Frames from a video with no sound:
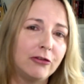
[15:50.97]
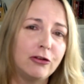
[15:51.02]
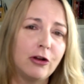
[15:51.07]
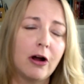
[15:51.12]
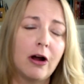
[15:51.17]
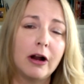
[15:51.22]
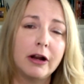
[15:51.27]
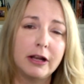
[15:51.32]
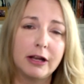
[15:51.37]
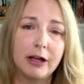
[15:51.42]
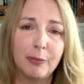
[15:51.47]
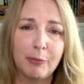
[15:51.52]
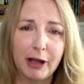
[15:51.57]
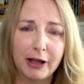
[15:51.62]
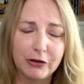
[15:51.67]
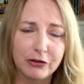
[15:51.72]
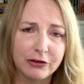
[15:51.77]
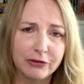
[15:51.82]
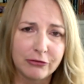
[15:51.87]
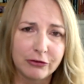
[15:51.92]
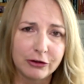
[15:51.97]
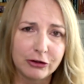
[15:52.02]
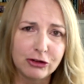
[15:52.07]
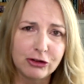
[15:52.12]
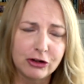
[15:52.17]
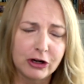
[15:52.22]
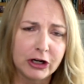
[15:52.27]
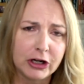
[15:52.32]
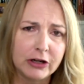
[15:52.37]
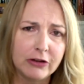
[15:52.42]
and talking about
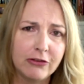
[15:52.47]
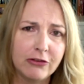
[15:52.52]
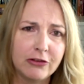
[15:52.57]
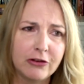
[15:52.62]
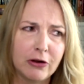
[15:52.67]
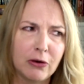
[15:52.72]
different charts.